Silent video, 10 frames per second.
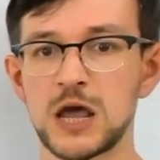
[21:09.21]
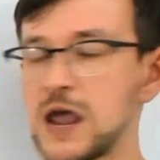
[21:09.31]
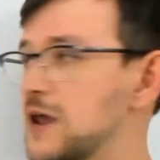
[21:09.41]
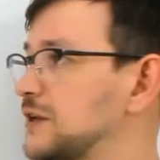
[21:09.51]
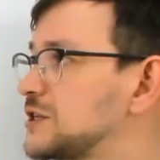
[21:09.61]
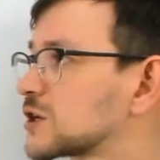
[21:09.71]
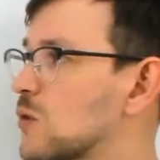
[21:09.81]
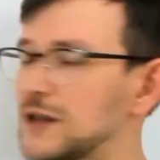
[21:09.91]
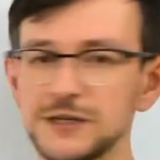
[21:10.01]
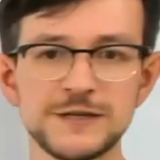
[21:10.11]
And it's
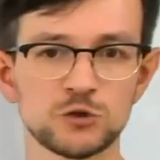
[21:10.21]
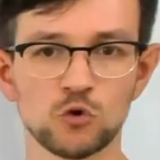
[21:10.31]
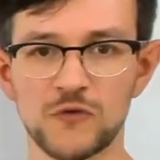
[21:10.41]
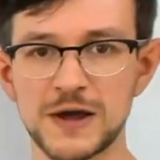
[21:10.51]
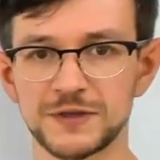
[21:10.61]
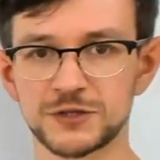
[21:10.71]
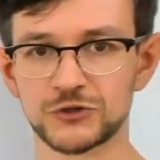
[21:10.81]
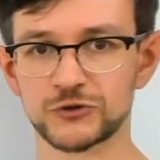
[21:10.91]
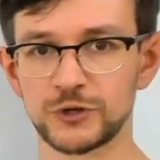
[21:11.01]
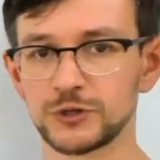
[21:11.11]
quite easy to find this
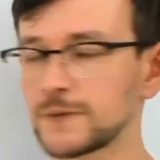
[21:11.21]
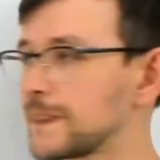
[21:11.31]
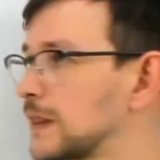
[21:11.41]
centroid.